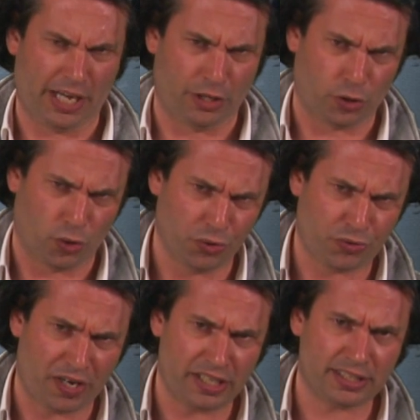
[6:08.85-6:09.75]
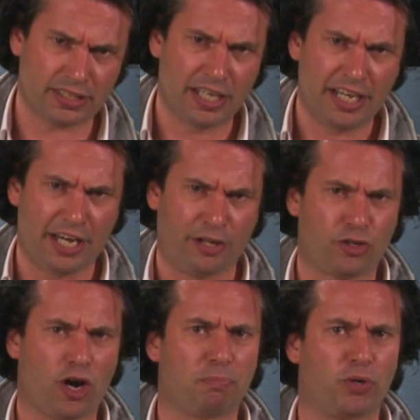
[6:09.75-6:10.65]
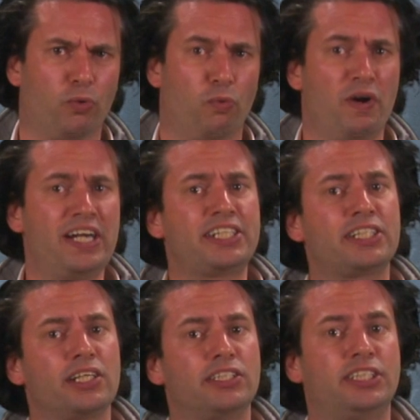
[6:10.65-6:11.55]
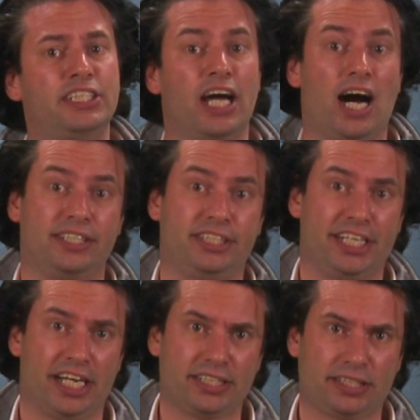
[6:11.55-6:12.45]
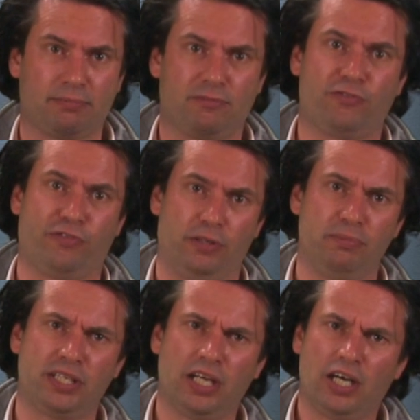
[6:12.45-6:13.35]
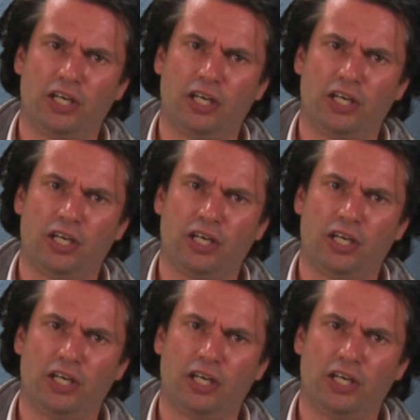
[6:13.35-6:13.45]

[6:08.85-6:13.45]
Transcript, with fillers: In contrast, in copper-rich CIGS films,